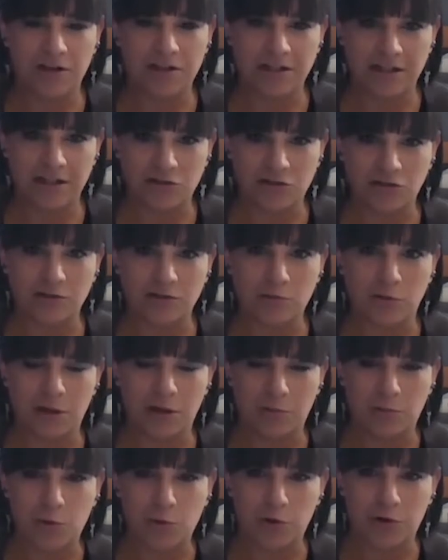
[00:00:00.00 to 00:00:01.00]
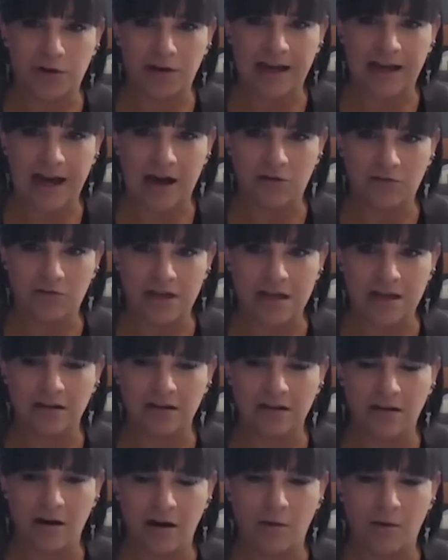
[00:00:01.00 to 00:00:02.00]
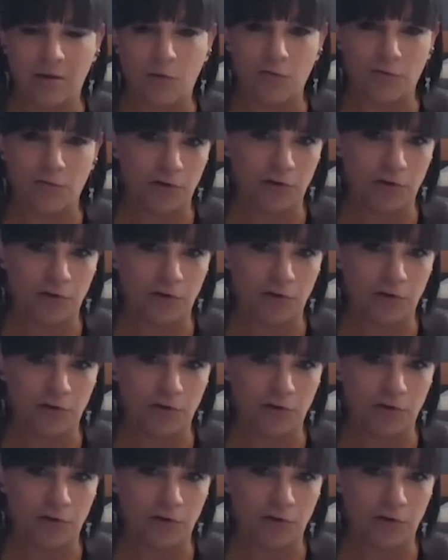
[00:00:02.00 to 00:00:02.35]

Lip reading: districts within Porter County over